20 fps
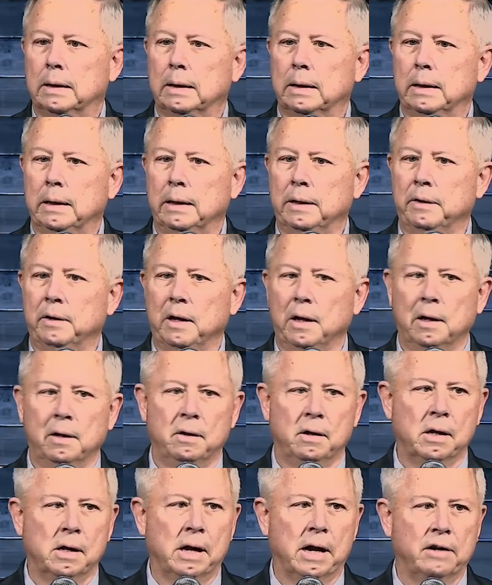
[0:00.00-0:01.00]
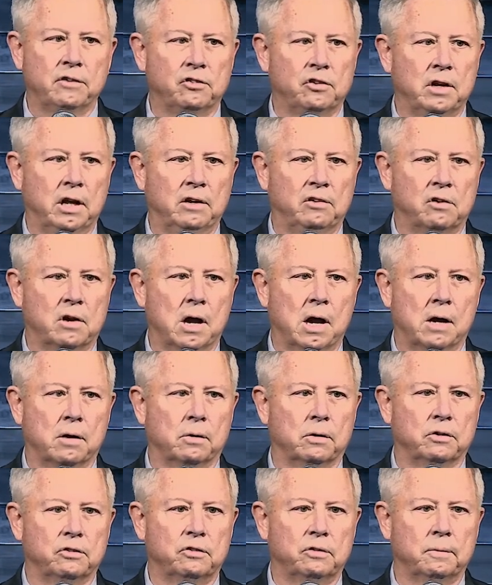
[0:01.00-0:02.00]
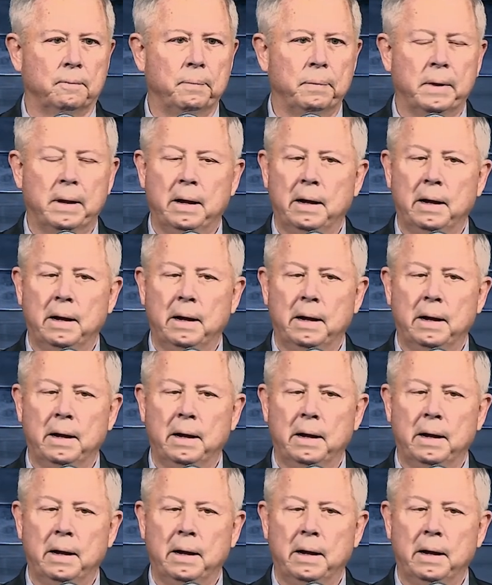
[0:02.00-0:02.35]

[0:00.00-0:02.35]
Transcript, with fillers: in the United States Congress.